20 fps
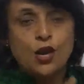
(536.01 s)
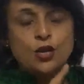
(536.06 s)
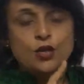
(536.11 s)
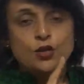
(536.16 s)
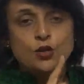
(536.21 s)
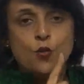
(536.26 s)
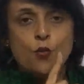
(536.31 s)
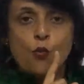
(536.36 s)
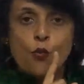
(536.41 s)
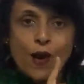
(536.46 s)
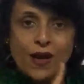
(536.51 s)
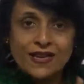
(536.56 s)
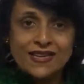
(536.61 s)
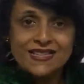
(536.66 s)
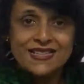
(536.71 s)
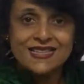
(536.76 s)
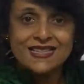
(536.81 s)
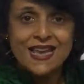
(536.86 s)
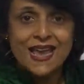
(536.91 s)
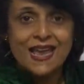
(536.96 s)
So
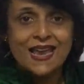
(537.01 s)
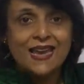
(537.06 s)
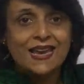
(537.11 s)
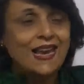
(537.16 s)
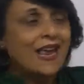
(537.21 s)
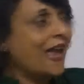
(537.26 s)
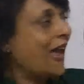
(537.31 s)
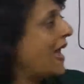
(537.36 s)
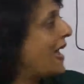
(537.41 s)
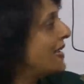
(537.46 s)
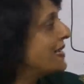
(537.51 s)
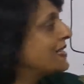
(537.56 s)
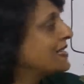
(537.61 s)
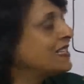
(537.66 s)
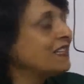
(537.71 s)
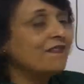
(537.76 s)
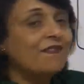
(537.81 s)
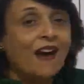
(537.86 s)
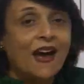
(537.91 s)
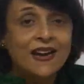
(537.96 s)
one cell has
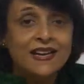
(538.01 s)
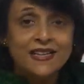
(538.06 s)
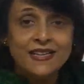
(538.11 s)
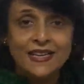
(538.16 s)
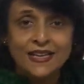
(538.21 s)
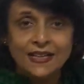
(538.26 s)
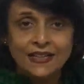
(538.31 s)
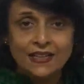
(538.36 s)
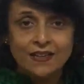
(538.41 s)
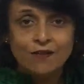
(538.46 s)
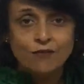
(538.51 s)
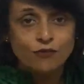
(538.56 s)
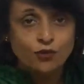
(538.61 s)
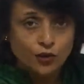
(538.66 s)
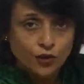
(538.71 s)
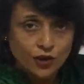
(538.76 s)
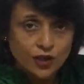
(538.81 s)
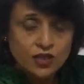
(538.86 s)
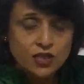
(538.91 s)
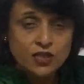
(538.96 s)
divided.
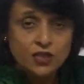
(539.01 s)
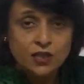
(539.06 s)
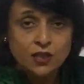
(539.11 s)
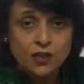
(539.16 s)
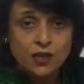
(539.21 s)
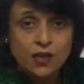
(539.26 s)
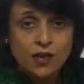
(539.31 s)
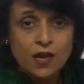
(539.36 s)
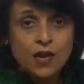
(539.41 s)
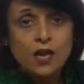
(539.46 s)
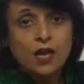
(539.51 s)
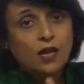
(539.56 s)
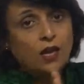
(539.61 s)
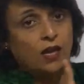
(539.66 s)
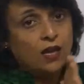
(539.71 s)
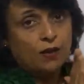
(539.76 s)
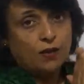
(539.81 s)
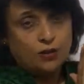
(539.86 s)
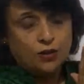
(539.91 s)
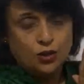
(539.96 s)
First
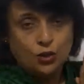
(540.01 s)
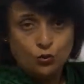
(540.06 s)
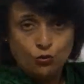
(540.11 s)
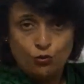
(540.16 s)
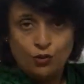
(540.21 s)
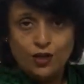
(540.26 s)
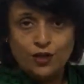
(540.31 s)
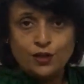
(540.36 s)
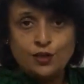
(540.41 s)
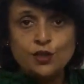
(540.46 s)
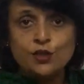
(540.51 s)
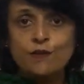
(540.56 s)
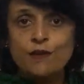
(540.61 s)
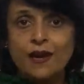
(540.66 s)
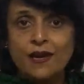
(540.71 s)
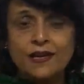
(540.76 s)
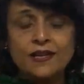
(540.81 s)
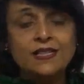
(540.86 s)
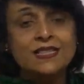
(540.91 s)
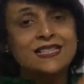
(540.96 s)
nucleus
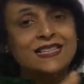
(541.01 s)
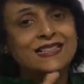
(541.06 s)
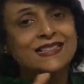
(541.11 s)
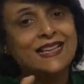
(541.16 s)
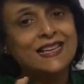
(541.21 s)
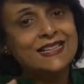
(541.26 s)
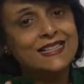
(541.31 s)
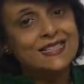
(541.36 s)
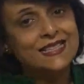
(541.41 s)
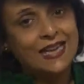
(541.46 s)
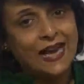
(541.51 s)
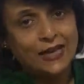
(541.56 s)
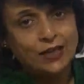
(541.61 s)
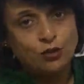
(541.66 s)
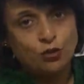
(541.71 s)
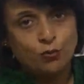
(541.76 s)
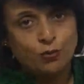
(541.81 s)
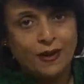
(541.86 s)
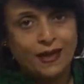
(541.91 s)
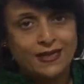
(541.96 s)
divides, then
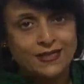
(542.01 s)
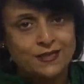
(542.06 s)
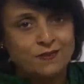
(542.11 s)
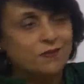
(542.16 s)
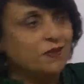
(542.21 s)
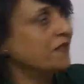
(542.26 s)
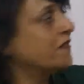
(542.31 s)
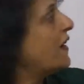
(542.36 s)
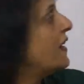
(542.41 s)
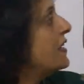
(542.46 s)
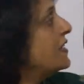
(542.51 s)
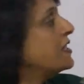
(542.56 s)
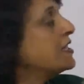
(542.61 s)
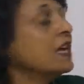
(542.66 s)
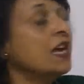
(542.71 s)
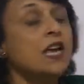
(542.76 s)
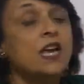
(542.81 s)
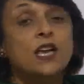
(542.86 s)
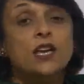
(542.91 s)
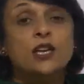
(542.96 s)
cytoplasm divides.